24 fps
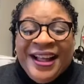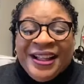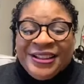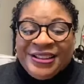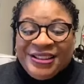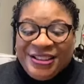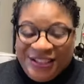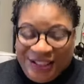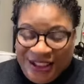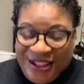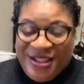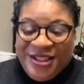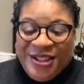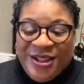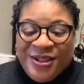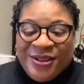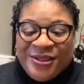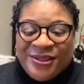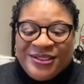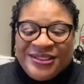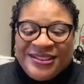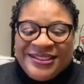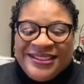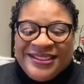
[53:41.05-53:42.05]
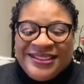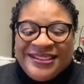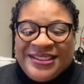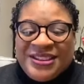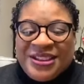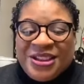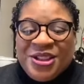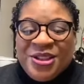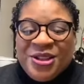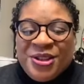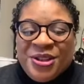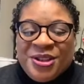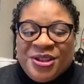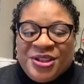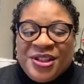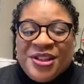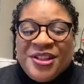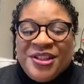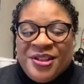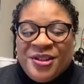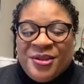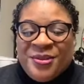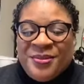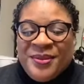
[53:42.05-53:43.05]
she knows because she, she
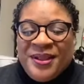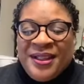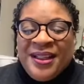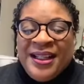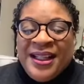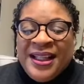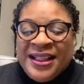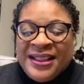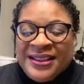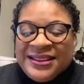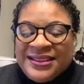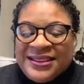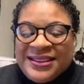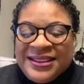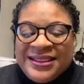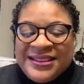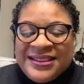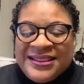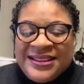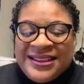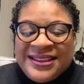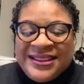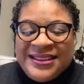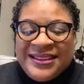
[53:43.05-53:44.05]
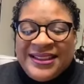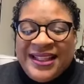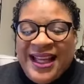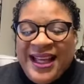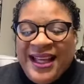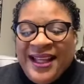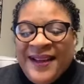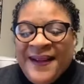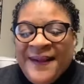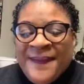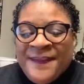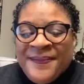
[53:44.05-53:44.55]
knew me since the day